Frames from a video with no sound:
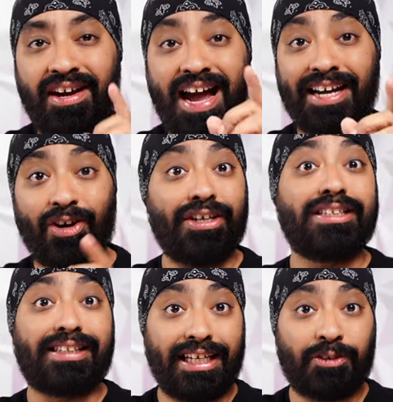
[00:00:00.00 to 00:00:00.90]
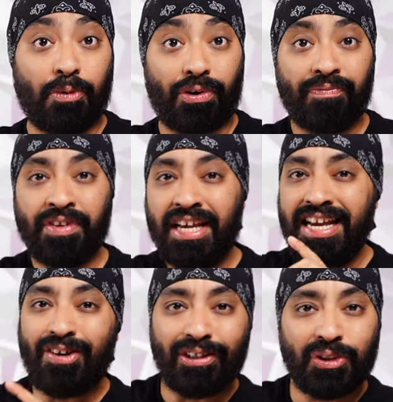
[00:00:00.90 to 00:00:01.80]
Hang on, there's more.
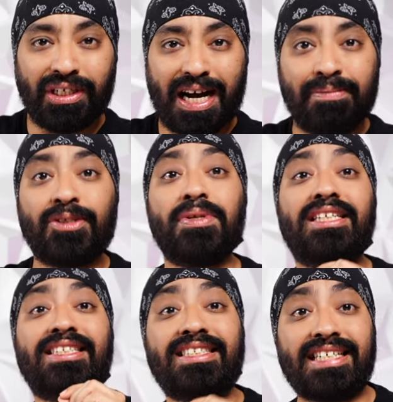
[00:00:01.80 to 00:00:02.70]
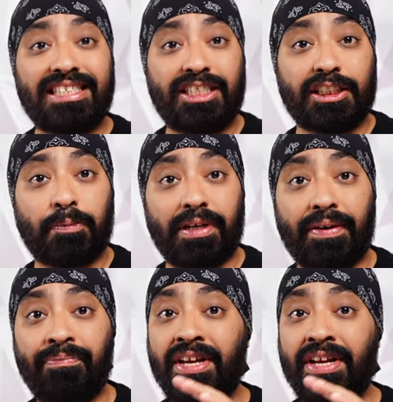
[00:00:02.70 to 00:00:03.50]
It also comes with a touch display